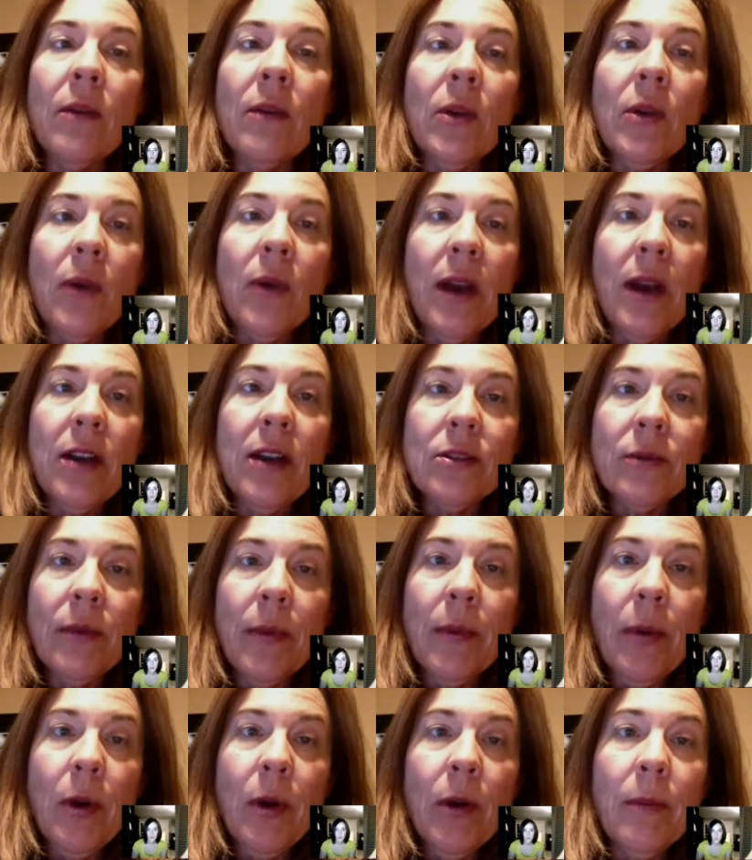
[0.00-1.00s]
Because we
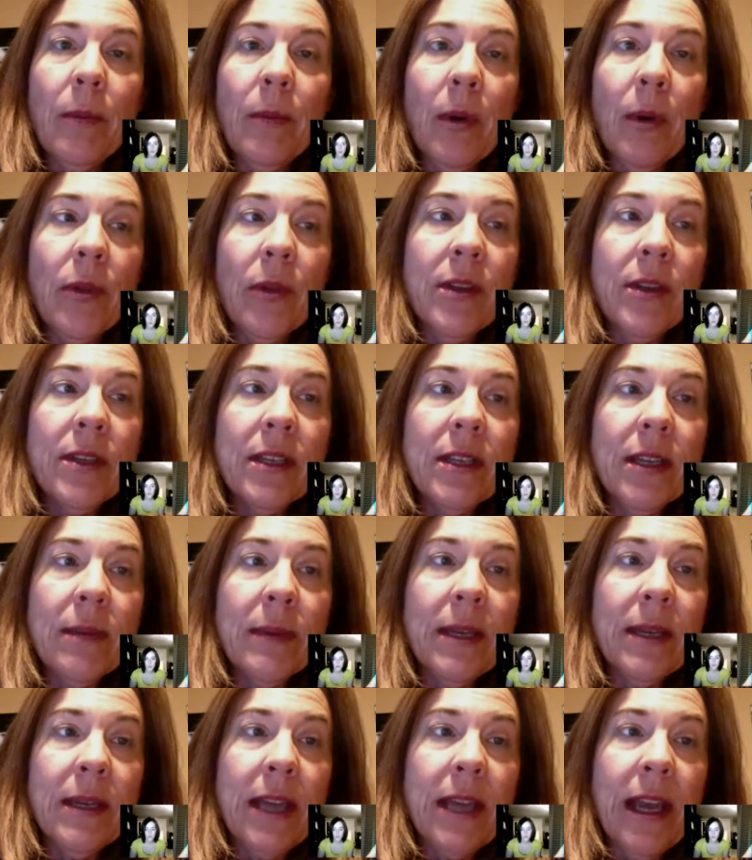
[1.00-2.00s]
are required to
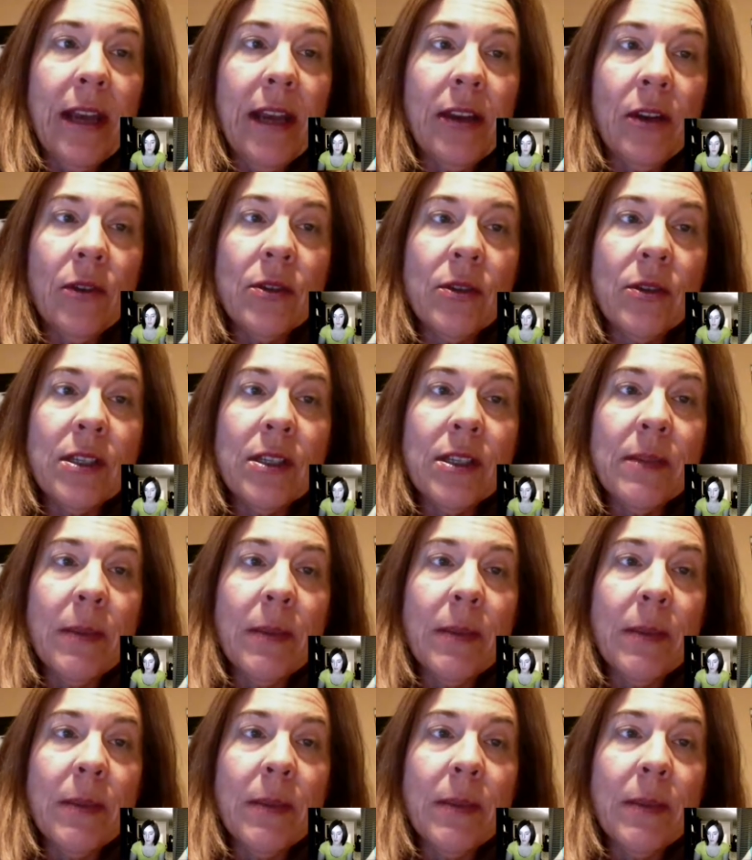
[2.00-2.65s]
report both the TB